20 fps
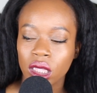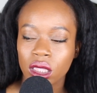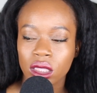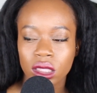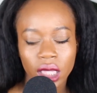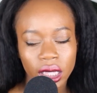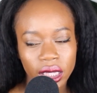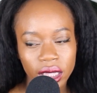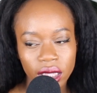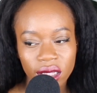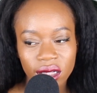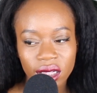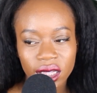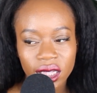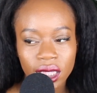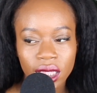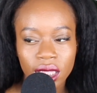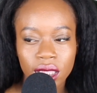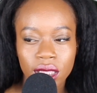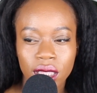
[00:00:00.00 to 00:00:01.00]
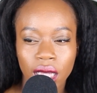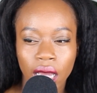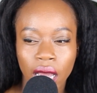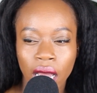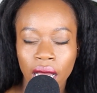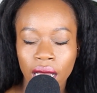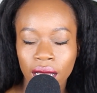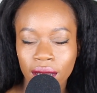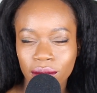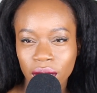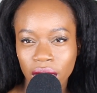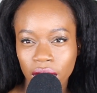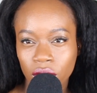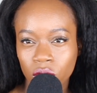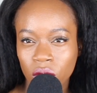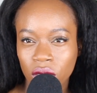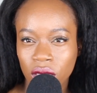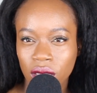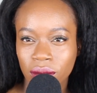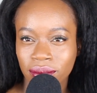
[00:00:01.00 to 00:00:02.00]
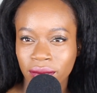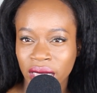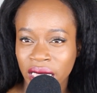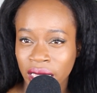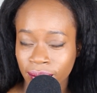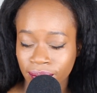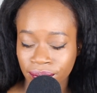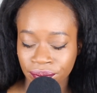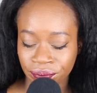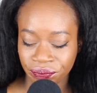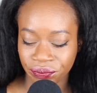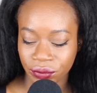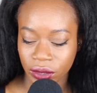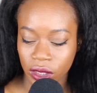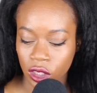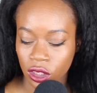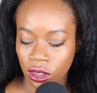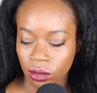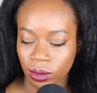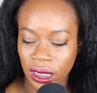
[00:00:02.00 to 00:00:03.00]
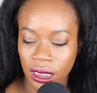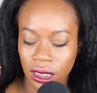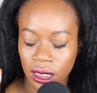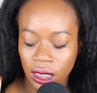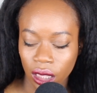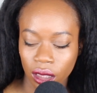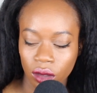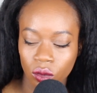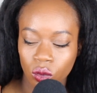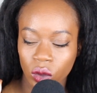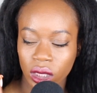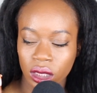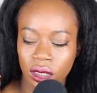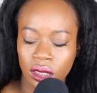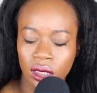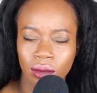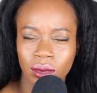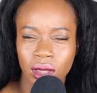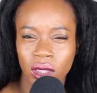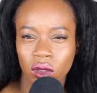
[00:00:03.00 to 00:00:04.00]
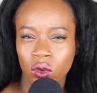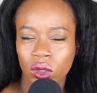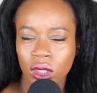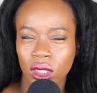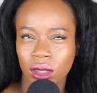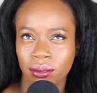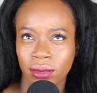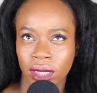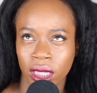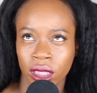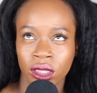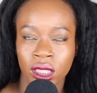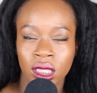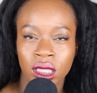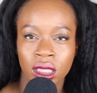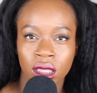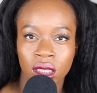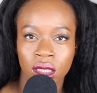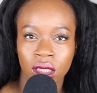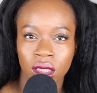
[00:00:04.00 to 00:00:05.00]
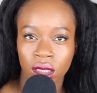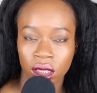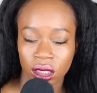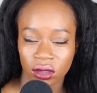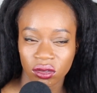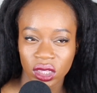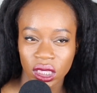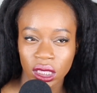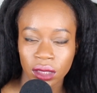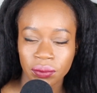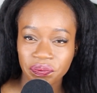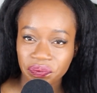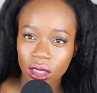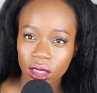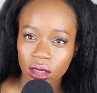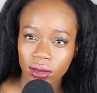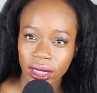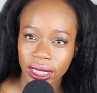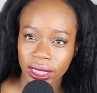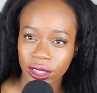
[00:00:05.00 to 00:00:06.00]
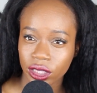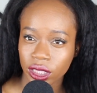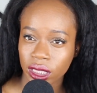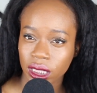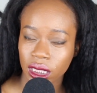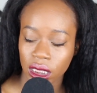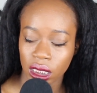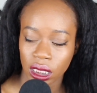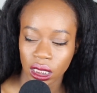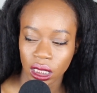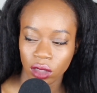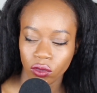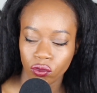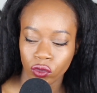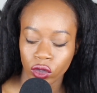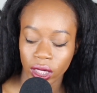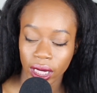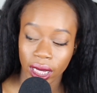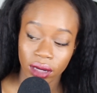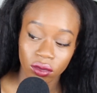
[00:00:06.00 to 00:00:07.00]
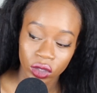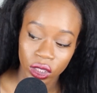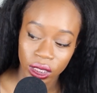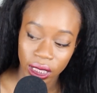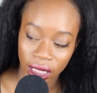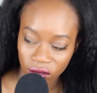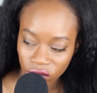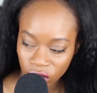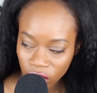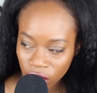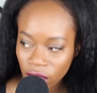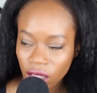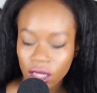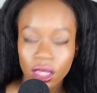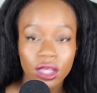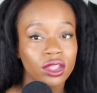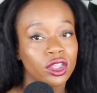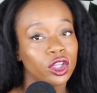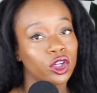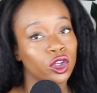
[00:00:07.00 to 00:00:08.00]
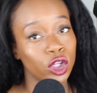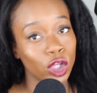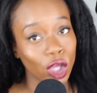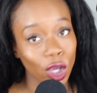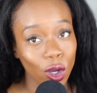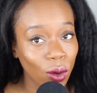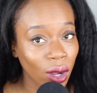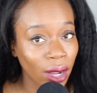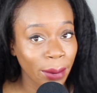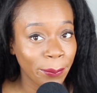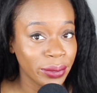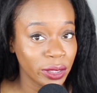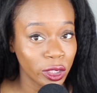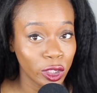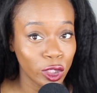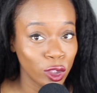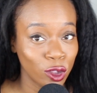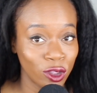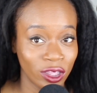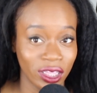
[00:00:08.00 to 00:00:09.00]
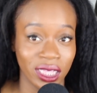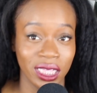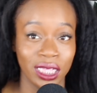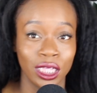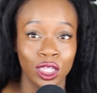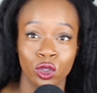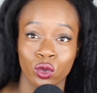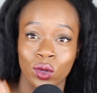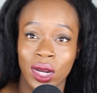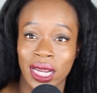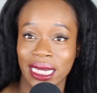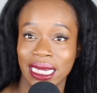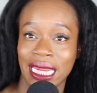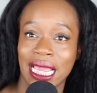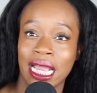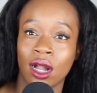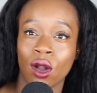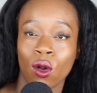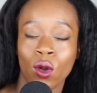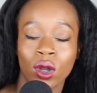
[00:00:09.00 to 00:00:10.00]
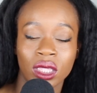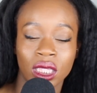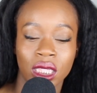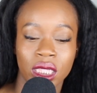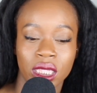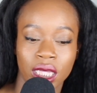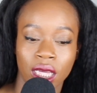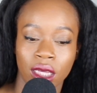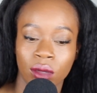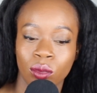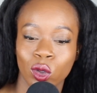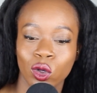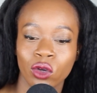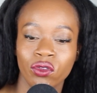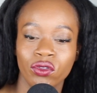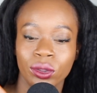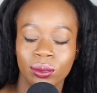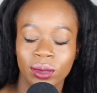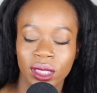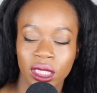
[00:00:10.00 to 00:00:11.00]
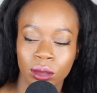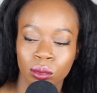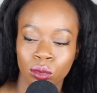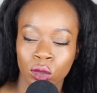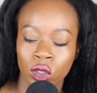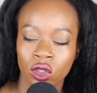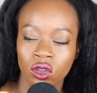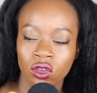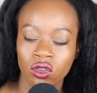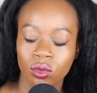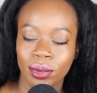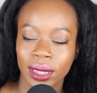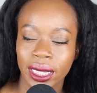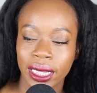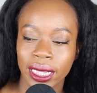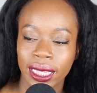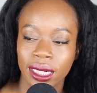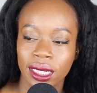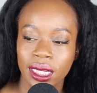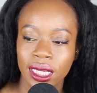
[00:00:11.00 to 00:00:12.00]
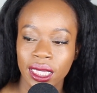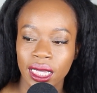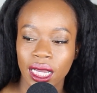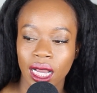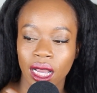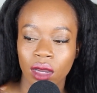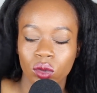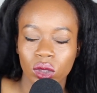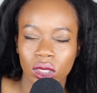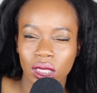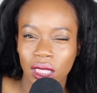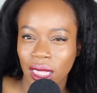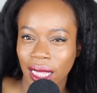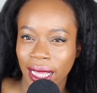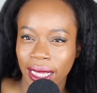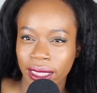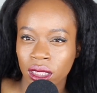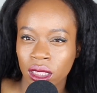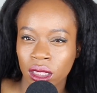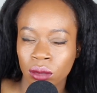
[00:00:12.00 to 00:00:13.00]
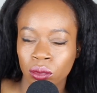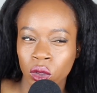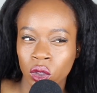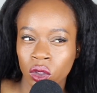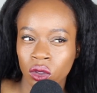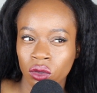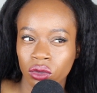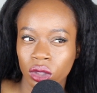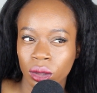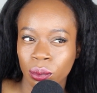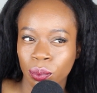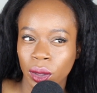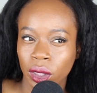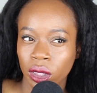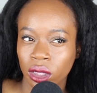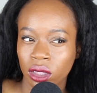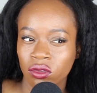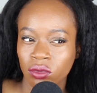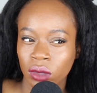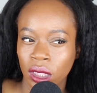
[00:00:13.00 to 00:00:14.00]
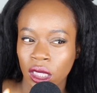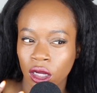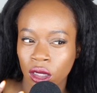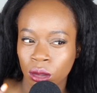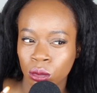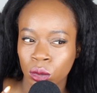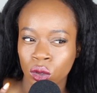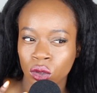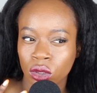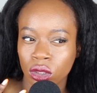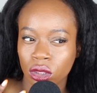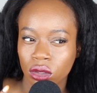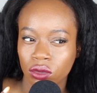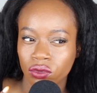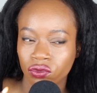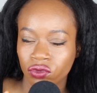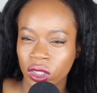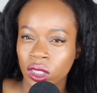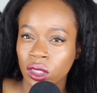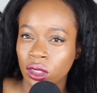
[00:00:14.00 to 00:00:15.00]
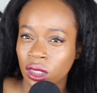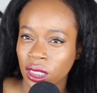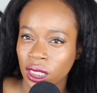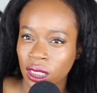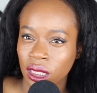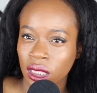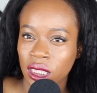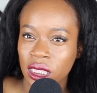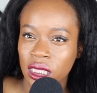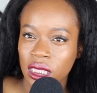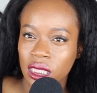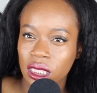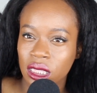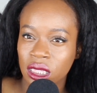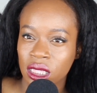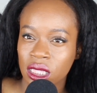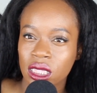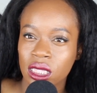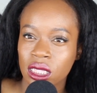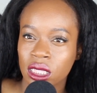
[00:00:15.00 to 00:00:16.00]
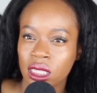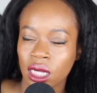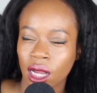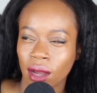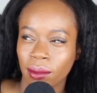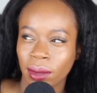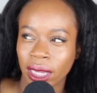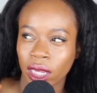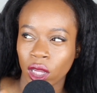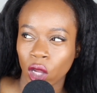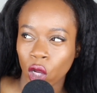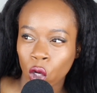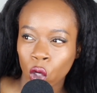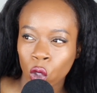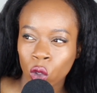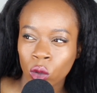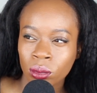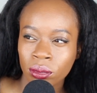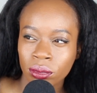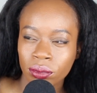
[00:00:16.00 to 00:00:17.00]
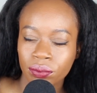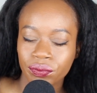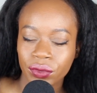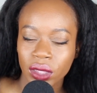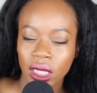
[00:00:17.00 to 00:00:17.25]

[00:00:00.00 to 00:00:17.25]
Second is I'm not really Second one is I'm not really married to living in my current city forever and ever. There are no opportunities right now on the table for me to move, but I would gladly move. A part of me almost feels like this is not my home.